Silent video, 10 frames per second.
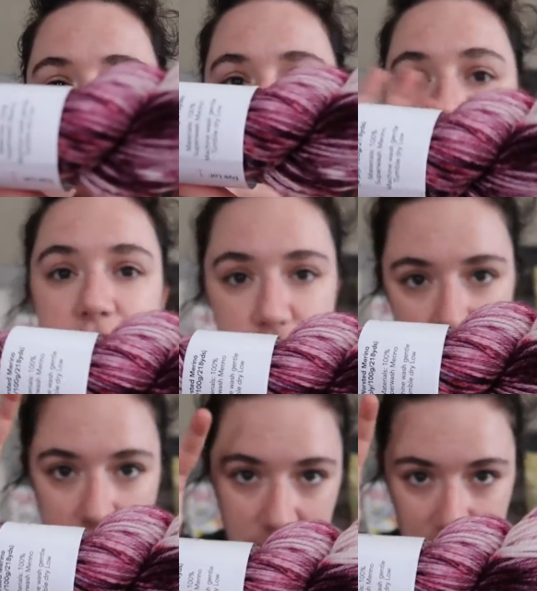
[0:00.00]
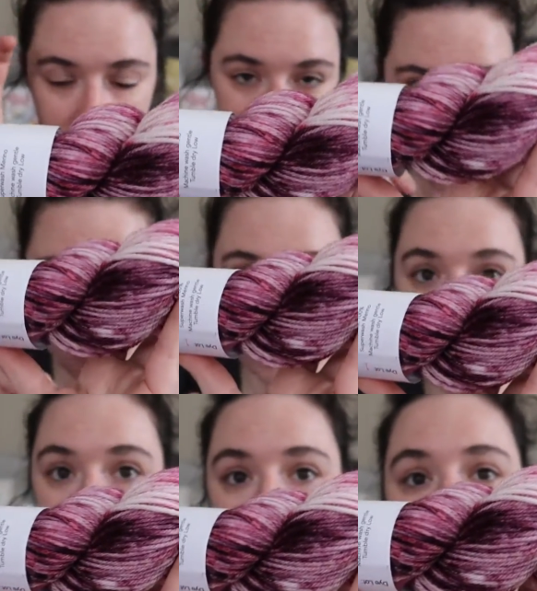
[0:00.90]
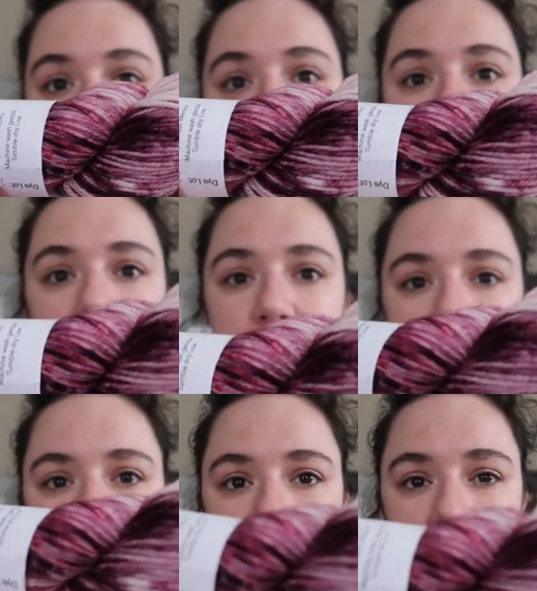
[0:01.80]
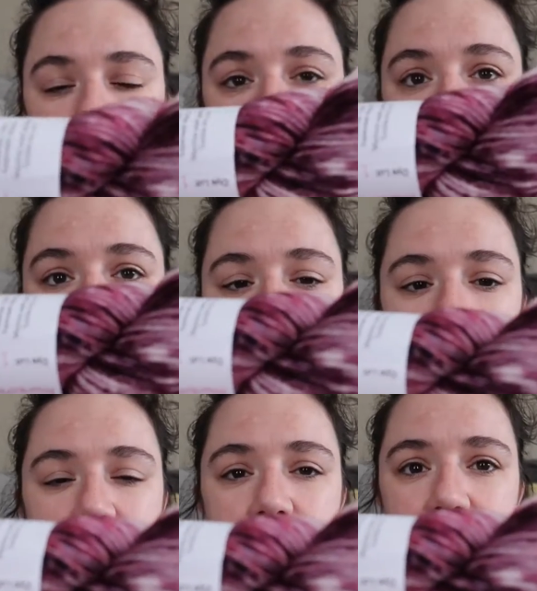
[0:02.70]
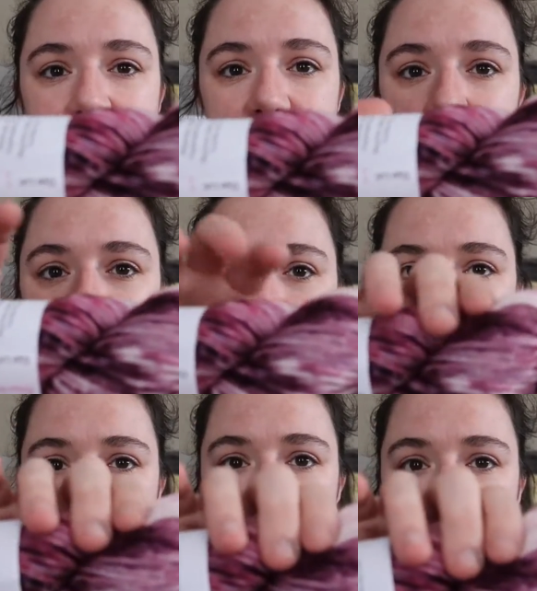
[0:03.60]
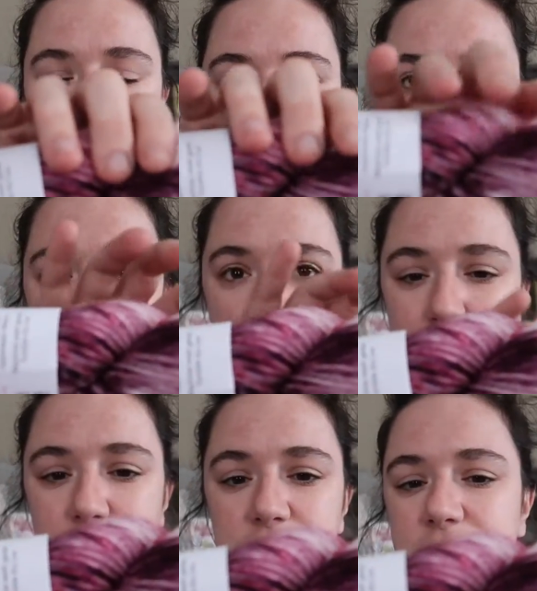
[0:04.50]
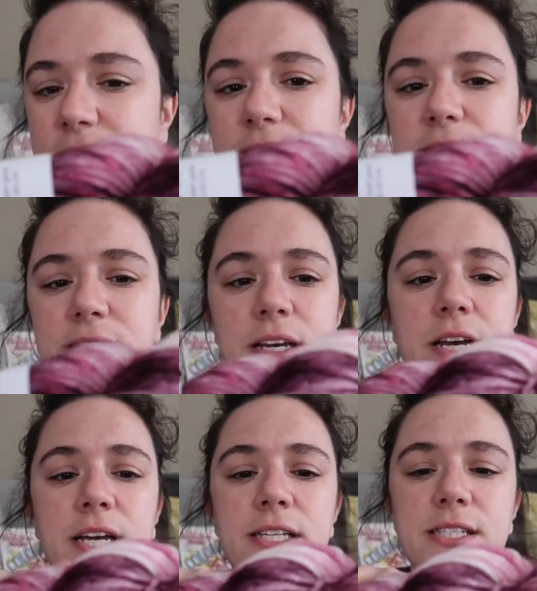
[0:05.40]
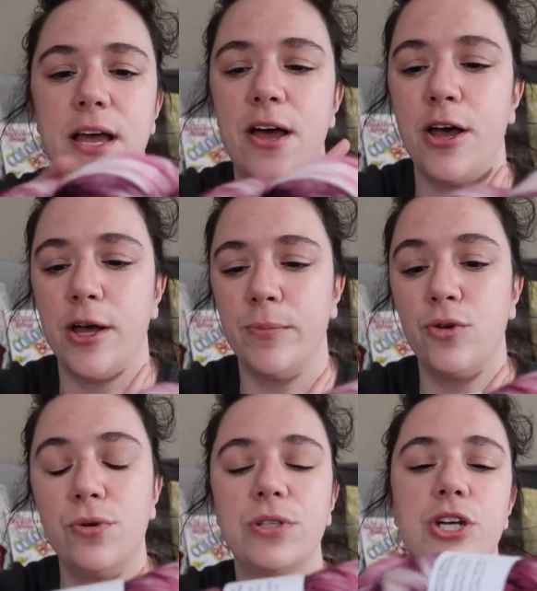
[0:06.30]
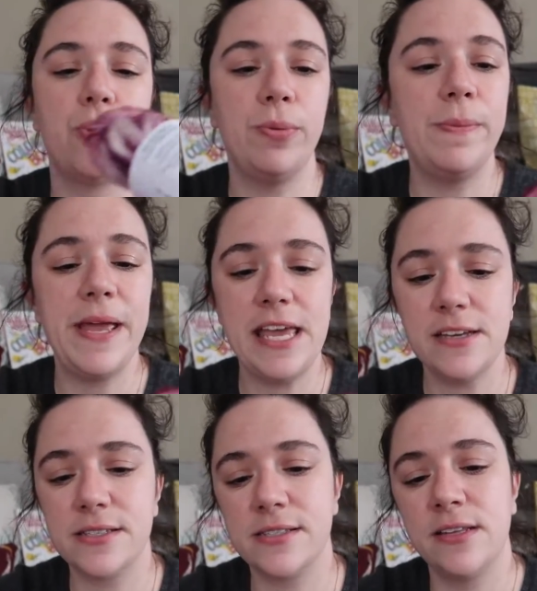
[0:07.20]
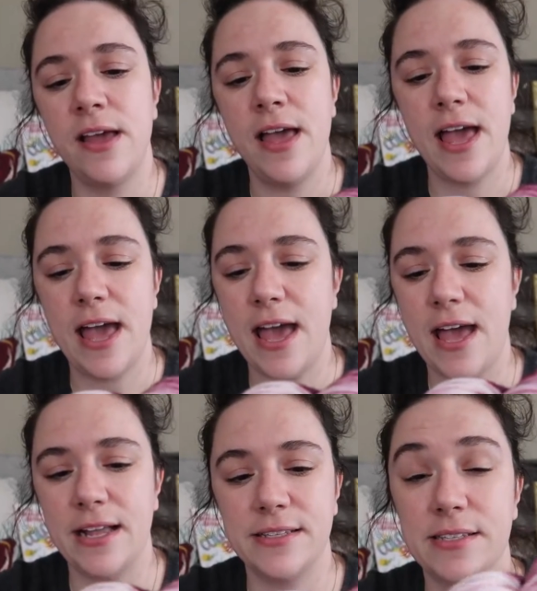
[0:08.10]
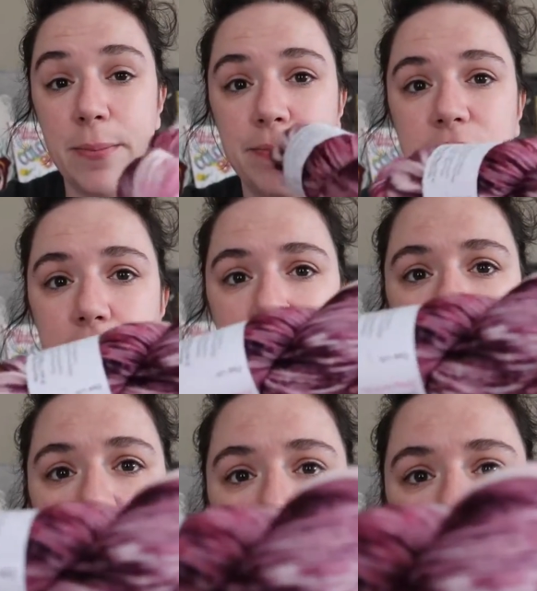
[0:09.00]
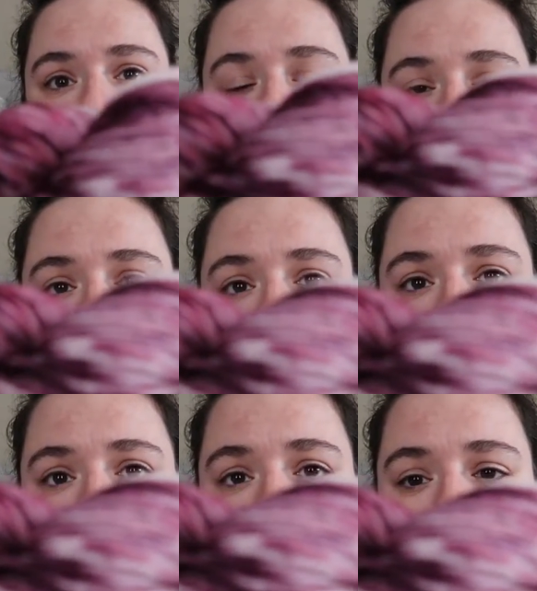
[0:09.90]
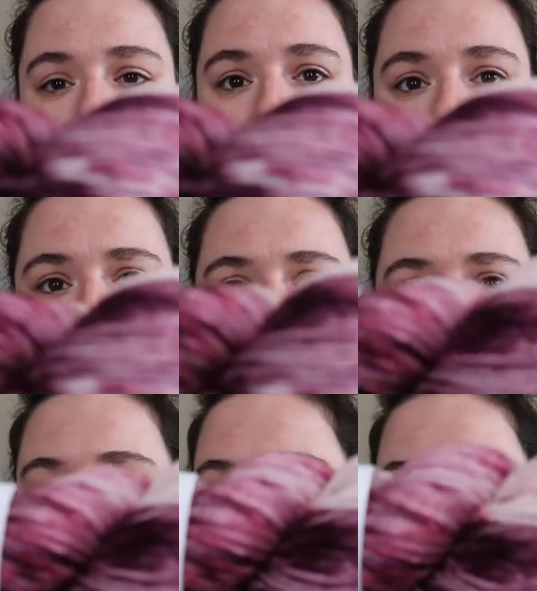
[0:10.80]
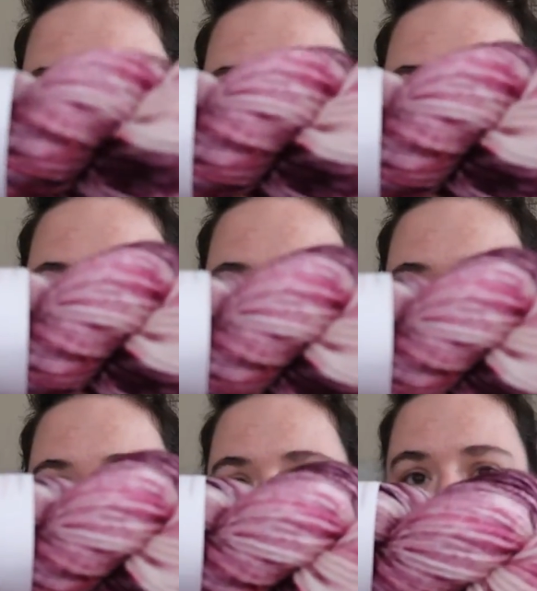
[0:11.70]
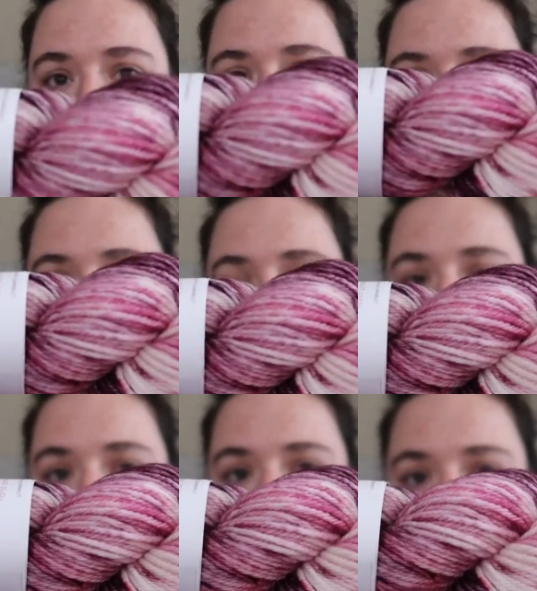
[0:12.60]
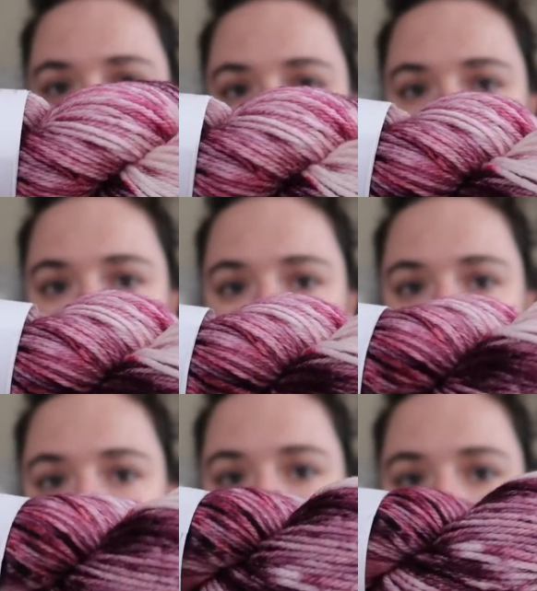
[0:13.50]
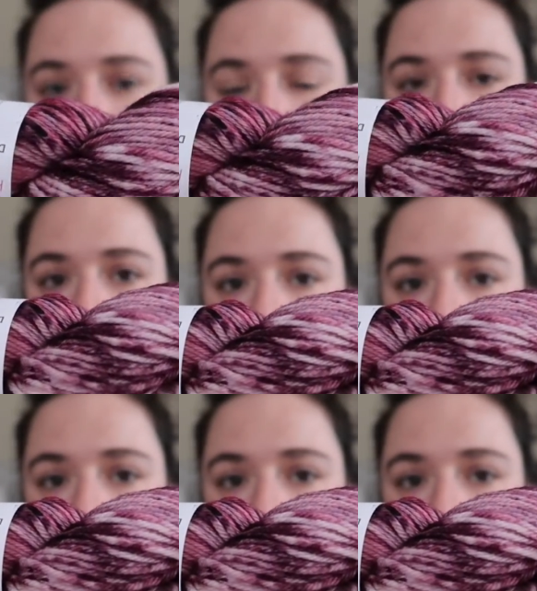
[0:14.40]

traditionally Valentine's colors. So I did some dark, dark aubergines, some cool tone pinks, and some plummy colors in here. So this is just straight up variegated. It is not, um,